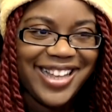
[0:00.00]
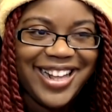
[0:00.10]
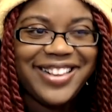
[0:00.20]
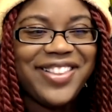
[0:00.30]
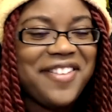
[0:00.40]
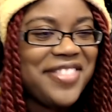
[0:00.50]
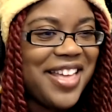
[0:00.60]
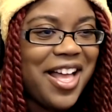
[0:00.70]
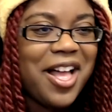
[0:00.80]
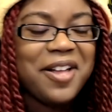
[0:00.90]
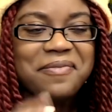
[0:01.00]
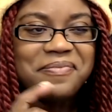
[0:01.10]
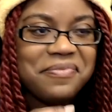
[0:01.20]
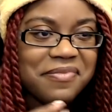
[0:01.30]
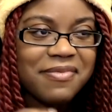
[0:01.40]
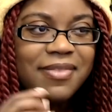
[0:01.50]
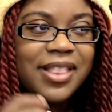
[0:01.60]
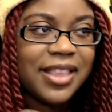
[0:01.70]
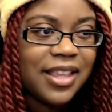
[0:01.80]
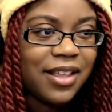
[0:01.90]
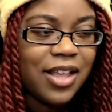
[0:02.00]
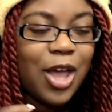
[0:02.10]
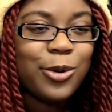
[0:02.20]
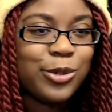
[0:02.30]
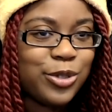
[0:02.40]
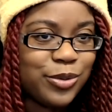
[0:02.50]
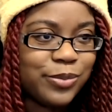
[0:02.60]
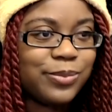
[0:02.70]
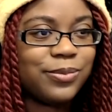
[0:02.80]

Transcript: I love the um, auto-tune.